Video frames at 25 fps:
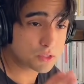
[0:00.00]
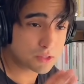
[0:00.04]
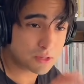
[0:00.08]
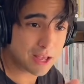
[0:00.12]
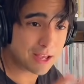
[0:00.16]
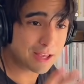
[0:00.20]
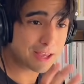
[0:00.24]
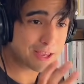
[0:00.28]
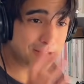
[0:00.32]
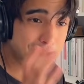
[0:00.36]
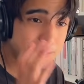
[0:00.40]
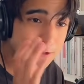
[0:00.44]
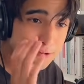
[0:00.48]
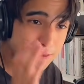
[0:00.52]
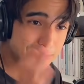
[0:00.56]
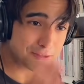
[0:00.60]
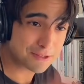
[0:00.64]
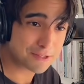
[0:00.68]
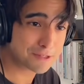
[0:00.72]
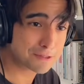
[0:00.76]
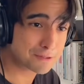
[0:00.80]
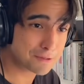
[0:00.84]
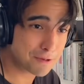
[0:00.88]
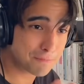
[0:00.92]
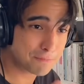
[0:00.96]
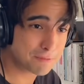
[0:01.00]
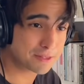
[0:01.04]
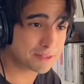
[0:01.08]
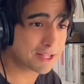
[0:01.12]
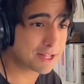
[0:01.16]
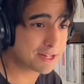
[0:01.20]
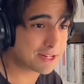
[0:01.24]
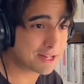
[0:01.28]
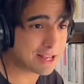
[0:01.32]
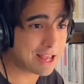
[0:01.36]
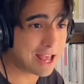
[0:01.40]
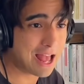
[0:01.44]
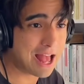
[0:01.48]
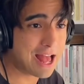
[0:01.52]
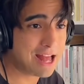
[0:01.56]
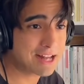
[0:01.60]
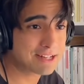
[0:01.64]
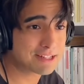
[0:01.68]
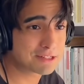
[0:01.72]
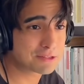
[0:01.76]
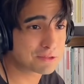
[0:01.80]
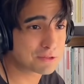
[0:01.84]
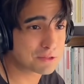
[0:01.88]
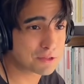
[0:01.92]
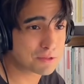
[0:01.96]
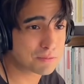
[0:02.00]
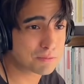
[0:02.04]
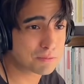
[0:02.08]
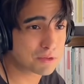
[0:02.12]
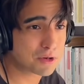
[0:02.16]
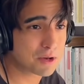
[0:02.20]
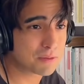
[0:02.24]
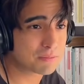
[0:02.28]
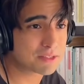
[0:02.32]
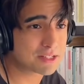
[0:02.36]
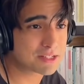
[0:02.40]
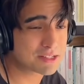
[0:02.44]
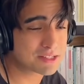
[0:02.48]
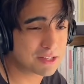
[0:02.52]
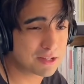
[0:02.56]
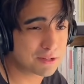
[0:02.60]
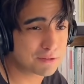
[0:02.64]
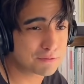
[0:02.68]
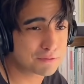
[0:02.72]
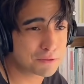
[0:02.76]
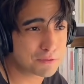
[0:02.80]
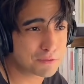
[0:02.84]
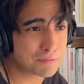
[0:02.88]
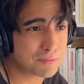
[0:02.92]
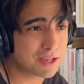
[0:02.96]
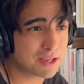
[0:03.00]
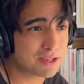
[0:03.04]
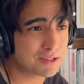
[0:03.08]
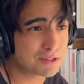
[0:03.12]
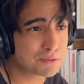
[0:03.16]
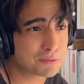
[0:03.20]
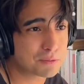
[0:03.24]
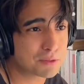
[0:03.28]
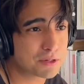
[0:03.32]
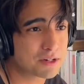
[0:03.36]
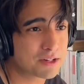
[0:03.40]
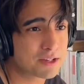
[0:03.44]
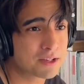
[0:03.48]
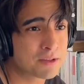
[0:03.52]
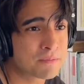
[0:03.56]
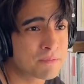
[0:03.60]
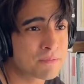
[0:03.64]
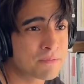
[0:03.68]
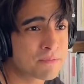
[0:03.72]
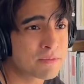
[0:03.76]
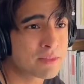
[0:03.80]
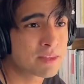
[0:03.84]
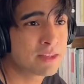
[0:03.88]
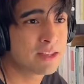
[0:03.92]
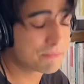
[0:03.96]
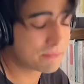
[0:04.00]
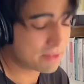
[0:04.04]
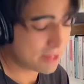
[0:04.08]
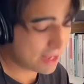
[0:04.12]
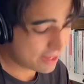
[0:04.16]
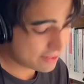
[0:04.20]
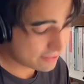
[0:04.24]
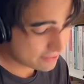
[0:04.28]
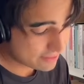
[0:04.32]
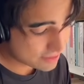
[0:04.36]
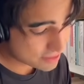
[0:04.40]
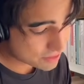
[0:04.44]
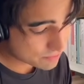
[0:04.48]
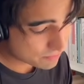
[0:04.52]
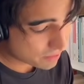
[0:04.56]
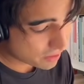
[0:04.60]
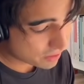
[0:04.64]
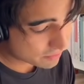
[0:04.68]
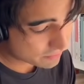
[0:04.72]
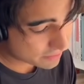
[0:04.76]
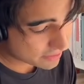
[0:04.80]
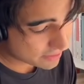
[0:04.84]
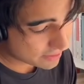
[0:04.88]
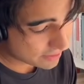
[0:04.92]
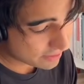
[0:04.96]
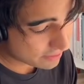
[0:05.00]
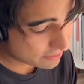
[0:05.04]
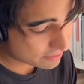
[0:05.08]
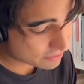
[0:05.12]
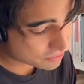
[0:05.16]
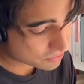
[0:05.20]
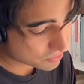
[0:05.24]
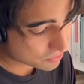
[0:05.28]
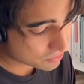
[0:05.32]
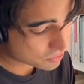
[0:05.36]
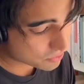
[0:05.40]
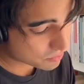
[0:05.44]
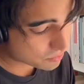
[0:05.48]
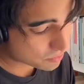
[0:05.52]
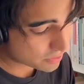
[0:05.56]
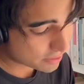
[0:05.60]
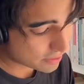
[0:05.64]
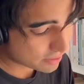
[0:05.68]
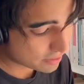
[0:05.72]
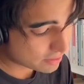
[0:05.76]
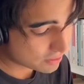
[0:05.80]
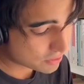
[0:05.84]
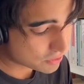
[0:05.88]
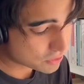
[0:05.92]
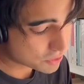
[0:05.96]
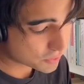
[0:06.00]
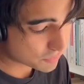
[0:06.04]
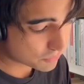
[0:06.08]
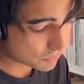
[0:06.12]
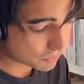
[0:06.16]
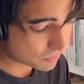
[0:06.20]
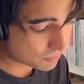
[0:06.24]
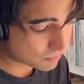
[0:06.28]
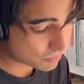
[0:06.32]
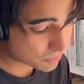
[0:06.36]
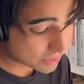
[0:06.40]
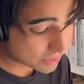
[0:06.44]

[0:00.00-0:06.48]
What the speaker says: Again, this is something that they added to the prompt itself to make it work. And this part right here is also pretty useful, pretty